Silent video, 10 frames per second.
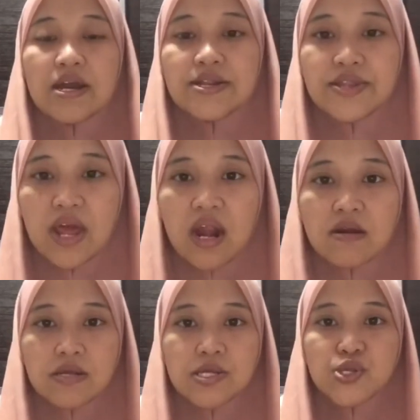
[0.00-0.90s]
there
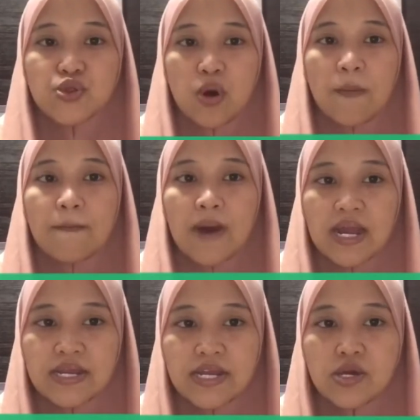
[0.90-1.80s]
is no
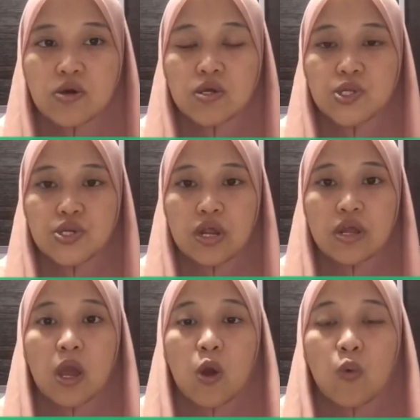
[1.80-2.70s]
binding
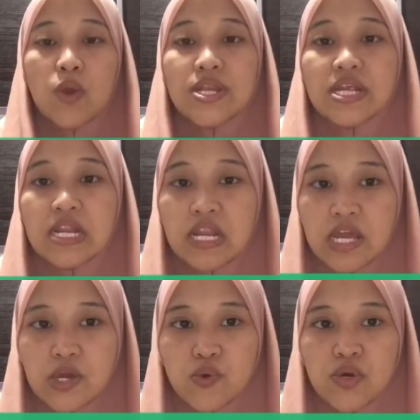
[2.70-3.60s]
contract where the
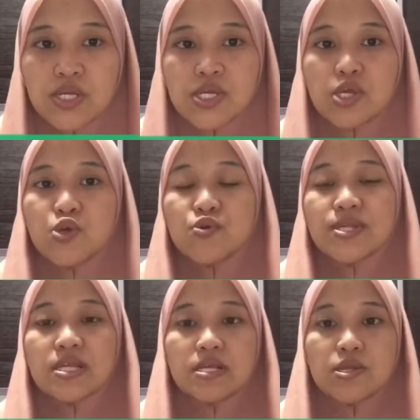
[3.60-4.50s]
language
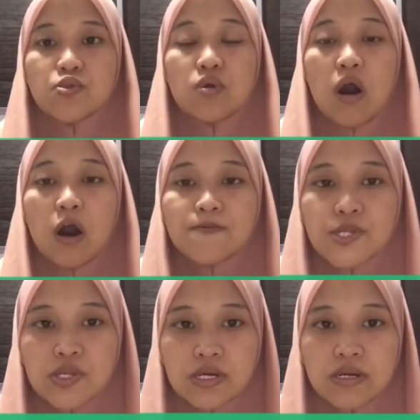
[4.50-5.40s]
used is too
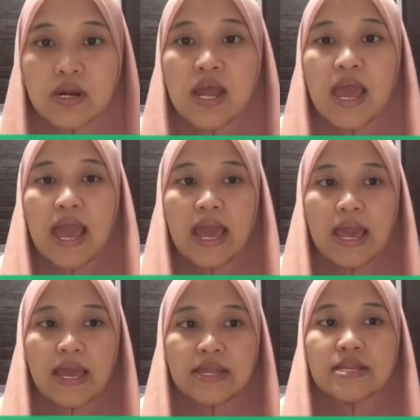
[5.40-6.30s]
obscure
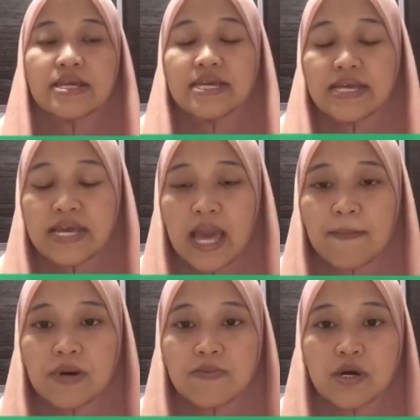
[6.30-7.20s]
and
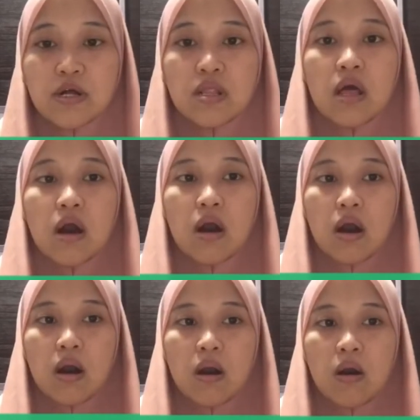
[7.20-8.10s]
incapable
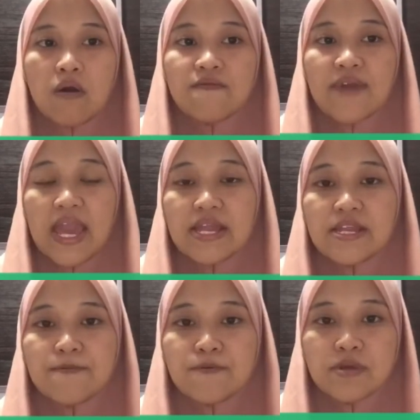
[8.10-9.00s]
of
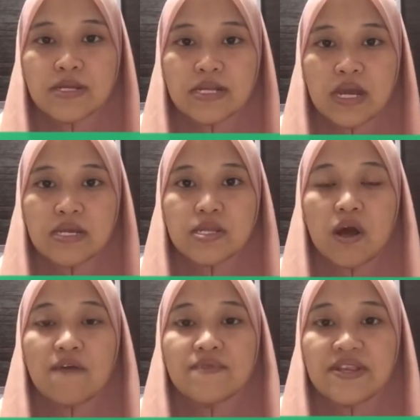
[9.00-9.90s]
any precise
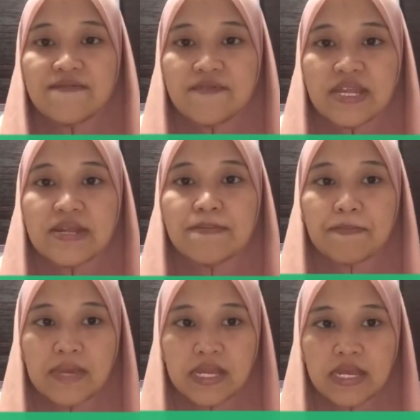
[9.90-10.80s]
or definite
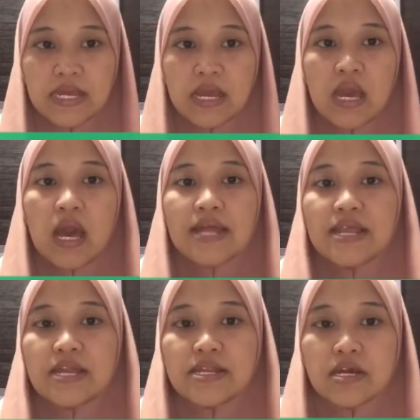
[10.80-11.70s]
meaning
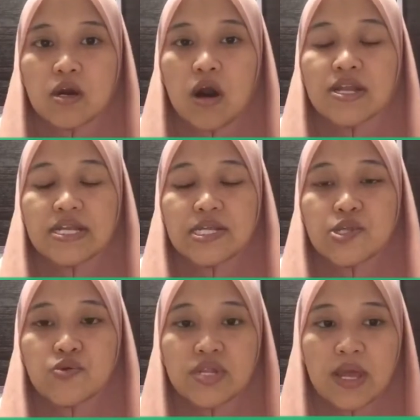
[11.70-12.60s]
that the court is
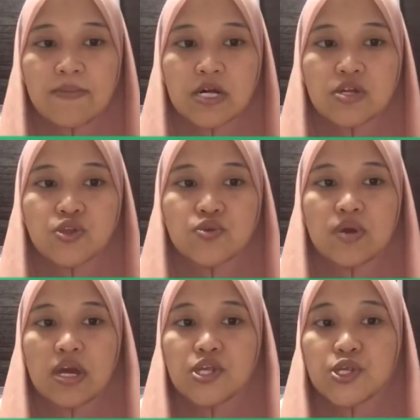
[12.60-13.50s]
unable to
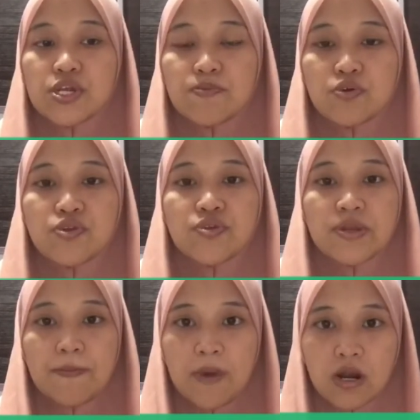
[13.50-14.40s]
attribute to
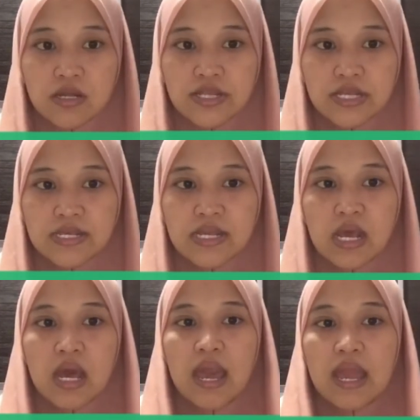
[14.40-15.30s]
the parties
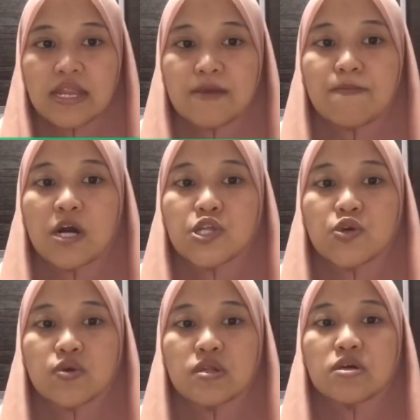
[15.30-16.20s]
any
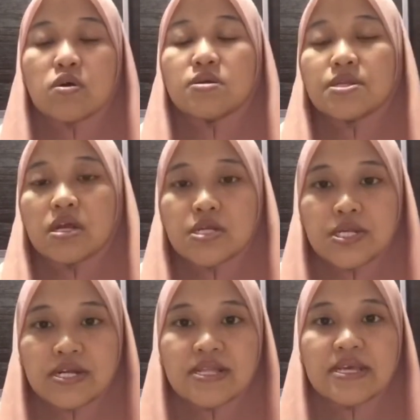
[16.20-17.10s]
particular
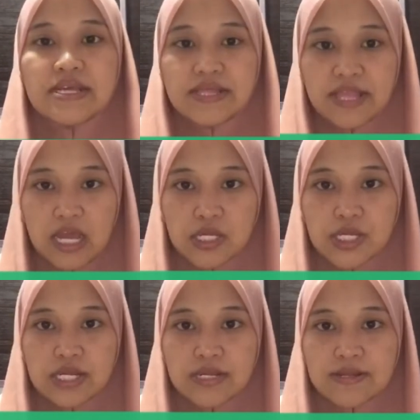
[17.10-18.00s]
constructional
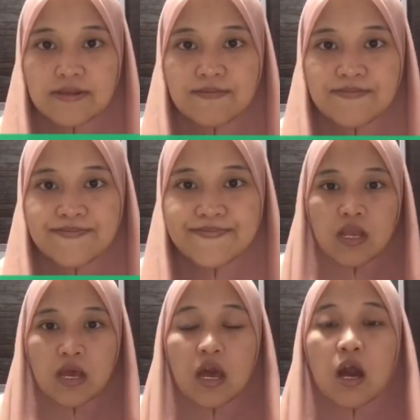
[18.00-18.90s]
intention.
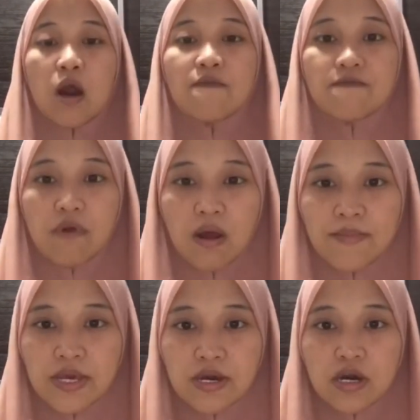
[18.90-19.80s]
From
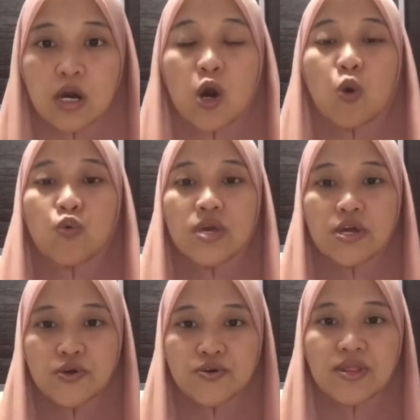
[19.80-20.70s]
here, we
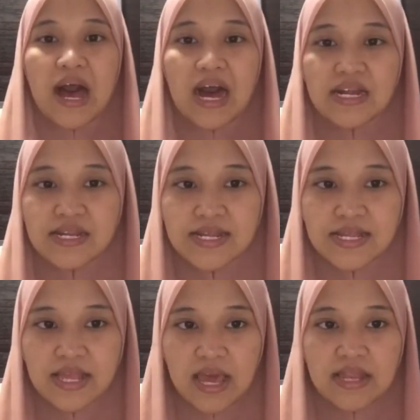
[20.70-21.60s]
could
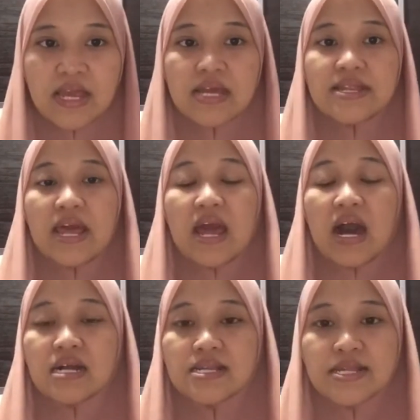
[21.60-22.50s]
understand that
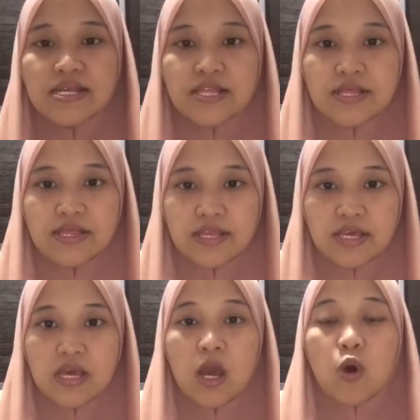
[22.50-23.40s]

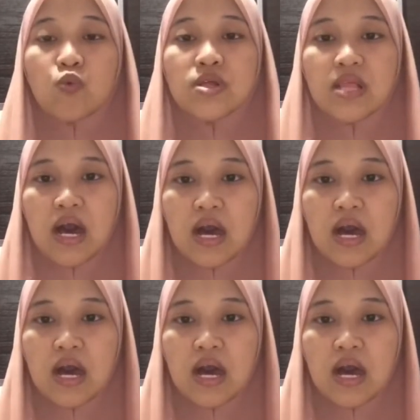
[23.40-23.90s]
uncertainty will